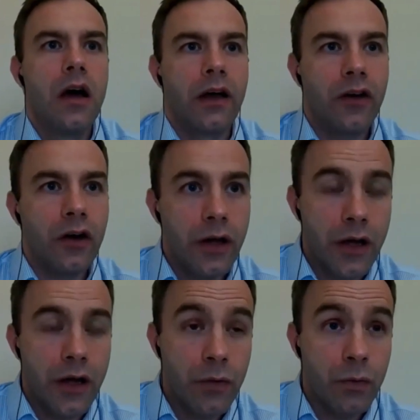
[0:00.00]
I thought
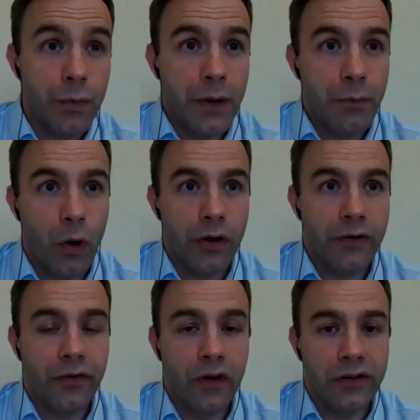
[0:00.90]
it would be
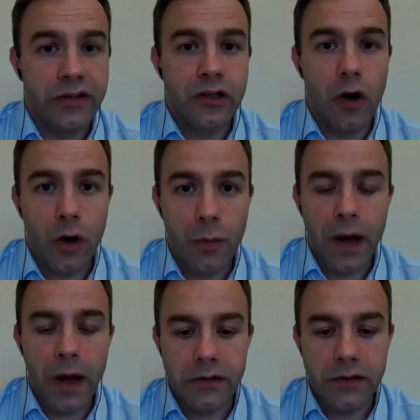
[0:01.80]
important for us to talk
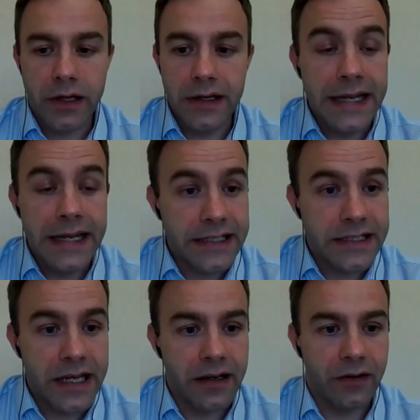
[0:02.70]
about kind of
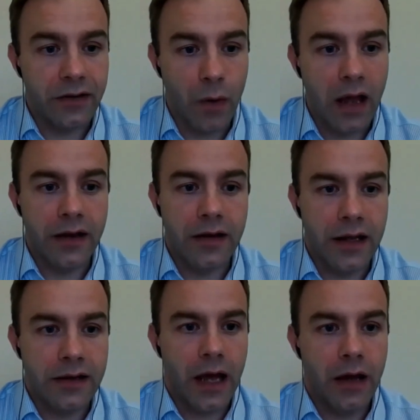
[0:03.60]
LinkedIn as well,
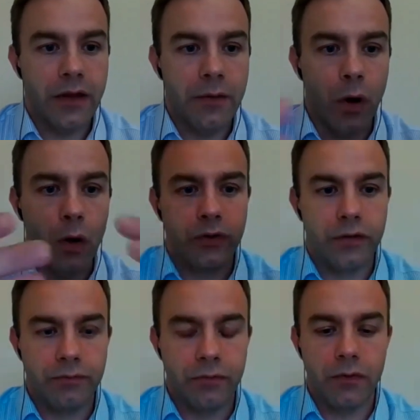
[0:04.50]
and how they both
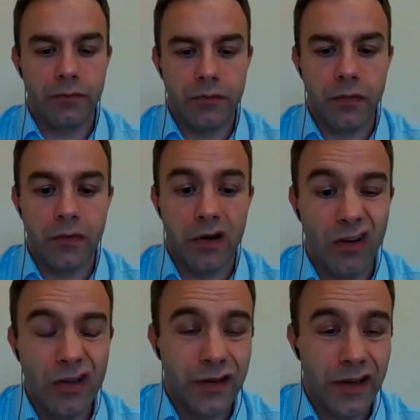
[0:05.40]

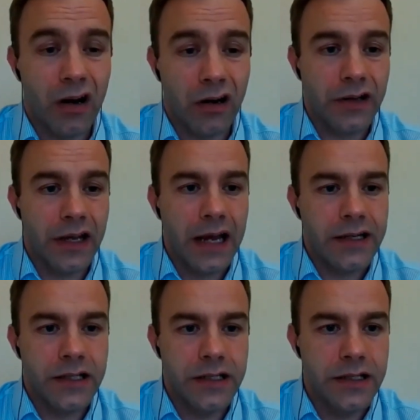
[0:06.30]
are
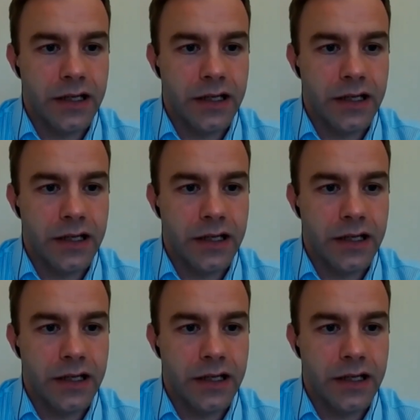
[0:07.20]
connected